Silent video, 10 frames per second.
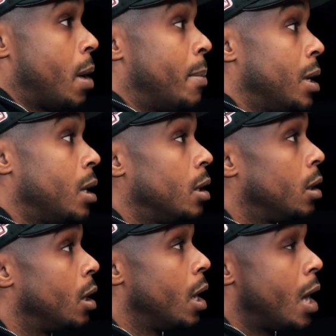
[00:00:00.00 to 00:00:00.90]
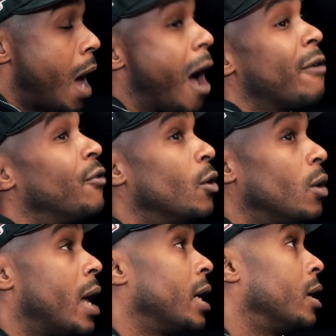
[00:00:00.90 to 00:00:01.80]
I mean I feel
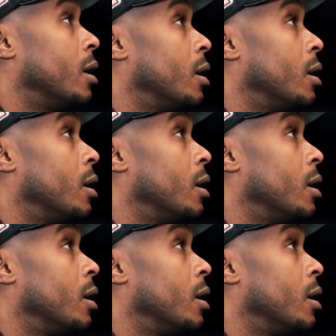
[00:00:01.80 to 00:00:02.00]
like